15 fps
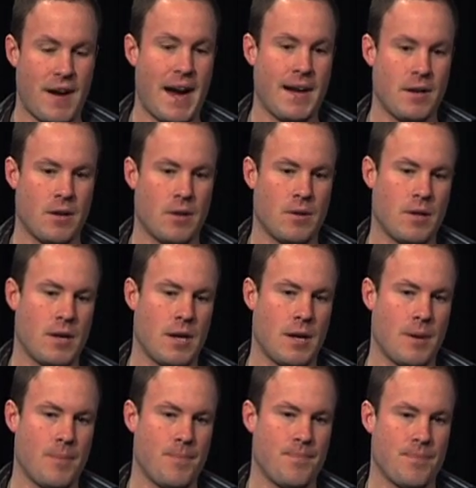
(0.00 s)

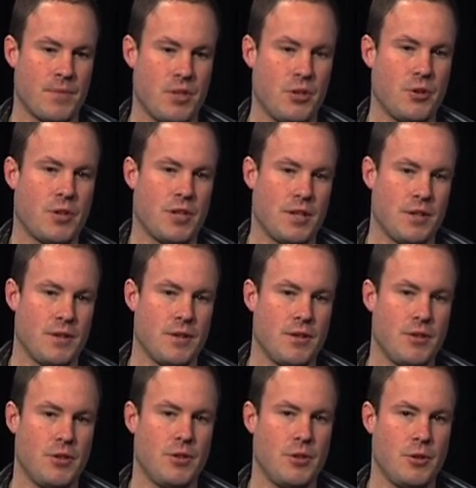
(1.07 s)
vinyl,
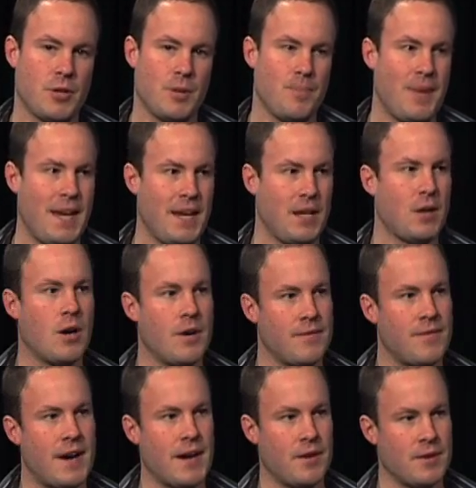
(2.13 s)
you can paint on
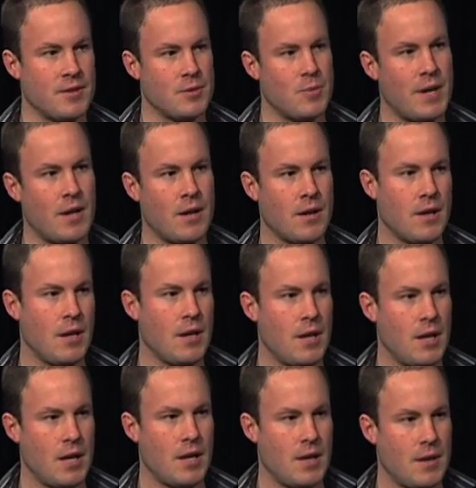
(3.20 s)
vinyl as well.
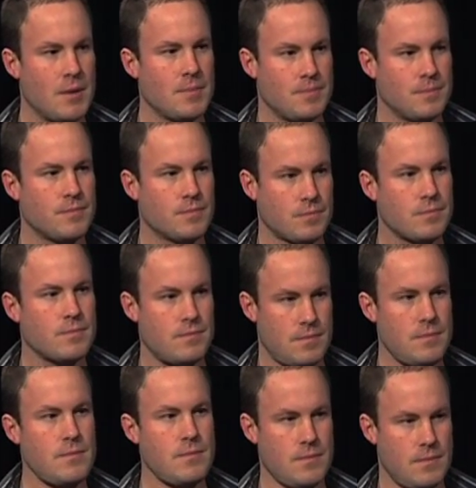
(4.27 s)
And you've been working with
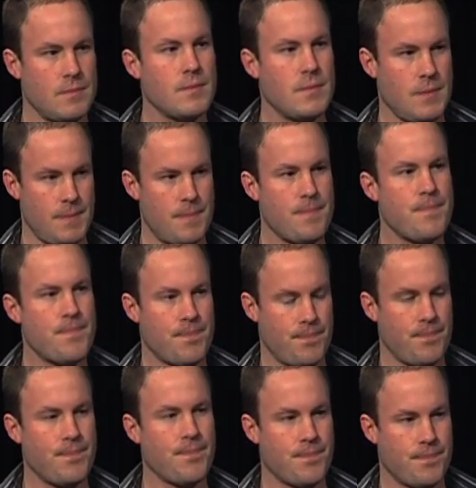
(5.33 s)
kids to make,
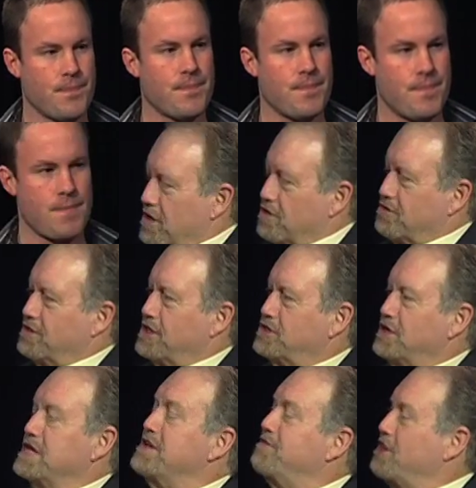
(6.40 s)
you are a
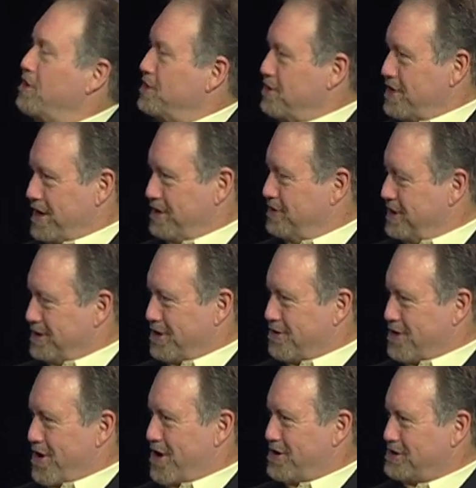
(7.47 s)
traditional, even though you didn't
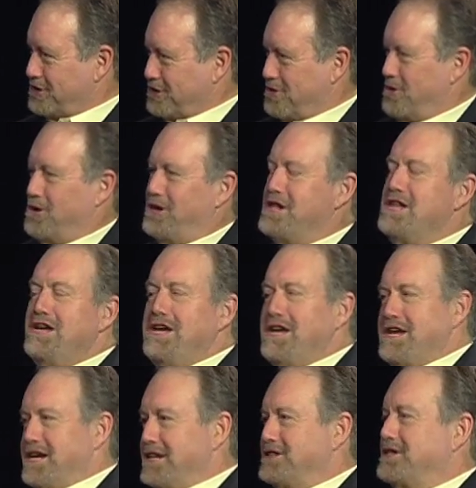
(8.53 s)
go to art school,
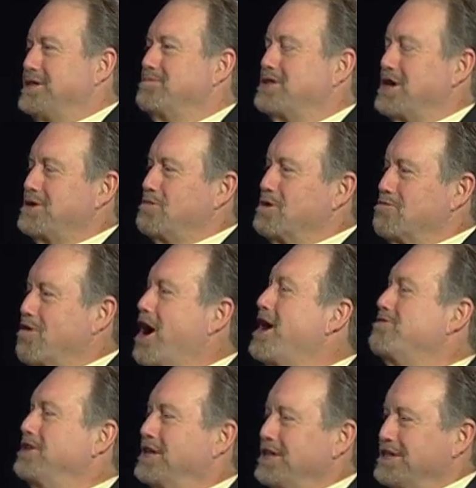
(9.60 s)
it seems like we're
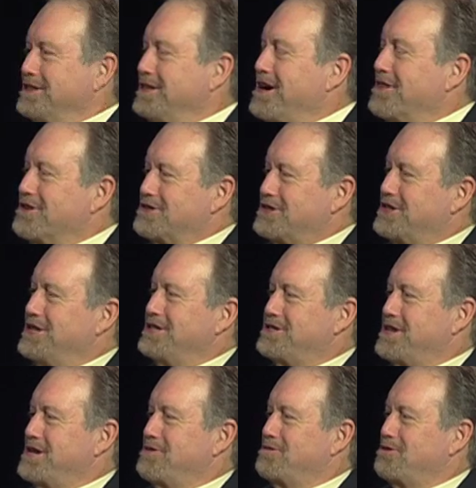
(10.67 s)
rivaling other
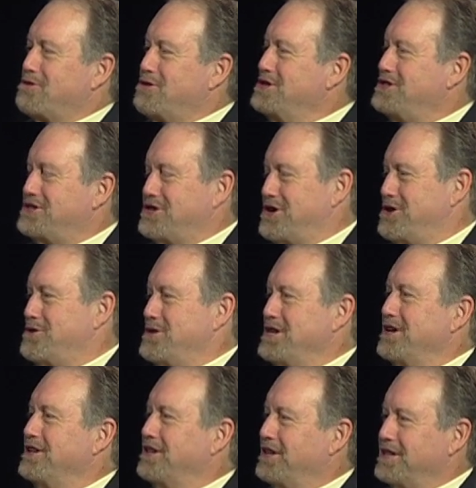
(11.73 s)
cities like Cristo
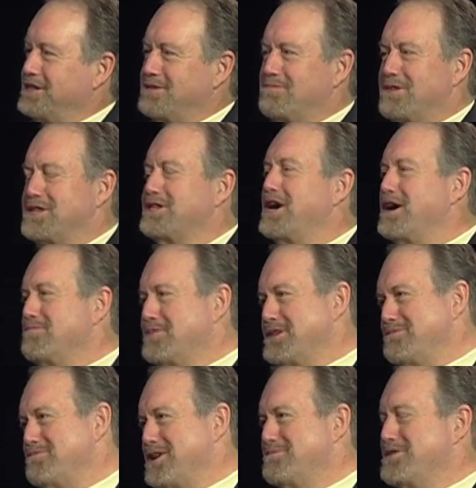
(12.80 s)
and other things. Yeah. I
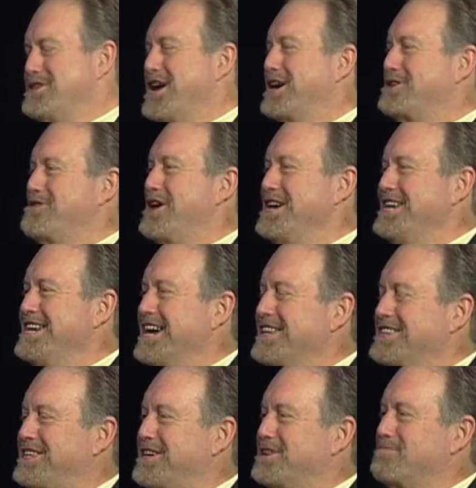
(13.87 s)
mean, maybe not quite
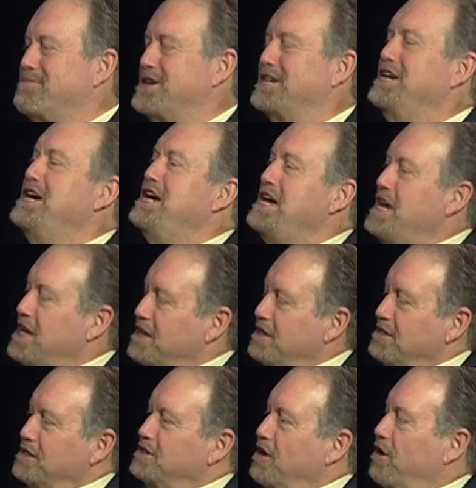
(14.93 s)
yet there, but
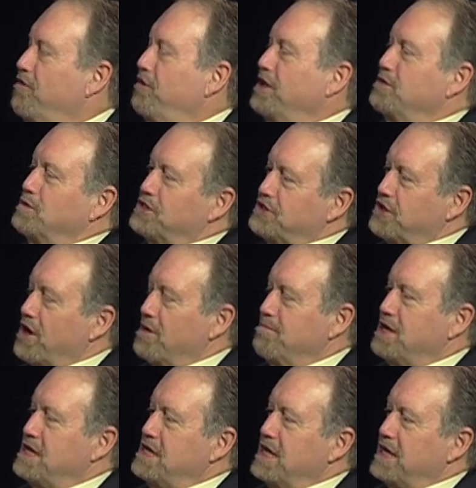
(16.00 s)
hopefully we'll start
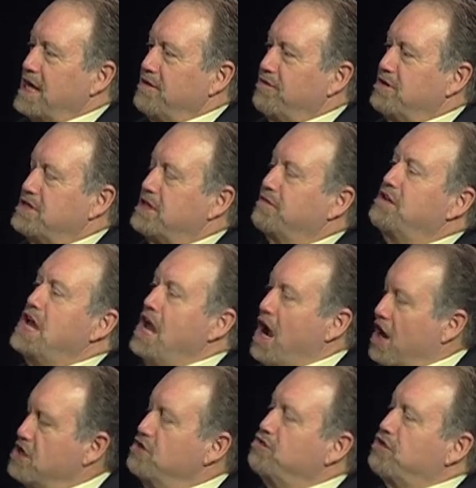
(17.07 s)
making a name for themselves.
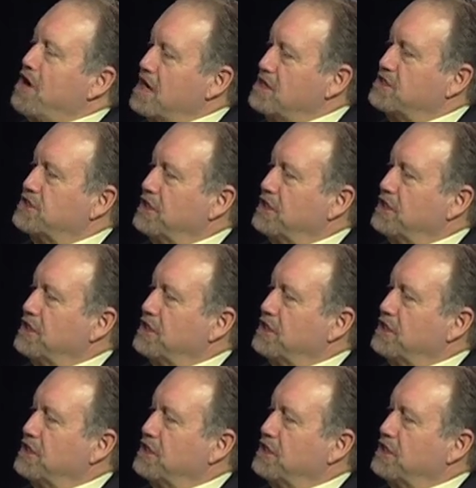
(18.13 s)
Are you trying to